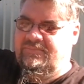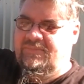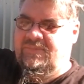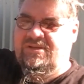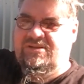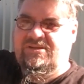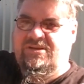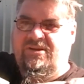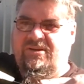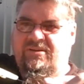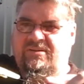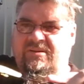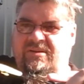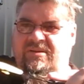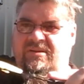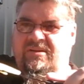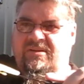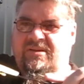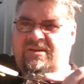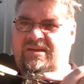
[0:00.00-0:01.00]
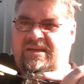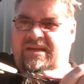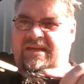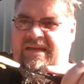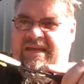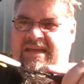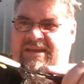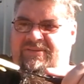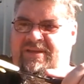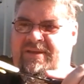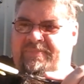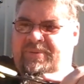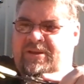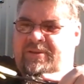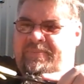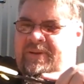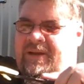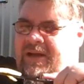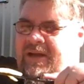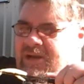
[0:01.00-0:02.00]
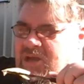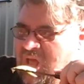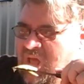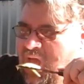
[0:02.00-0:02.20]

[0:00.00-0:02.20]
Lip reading: So, eat that bit of banana.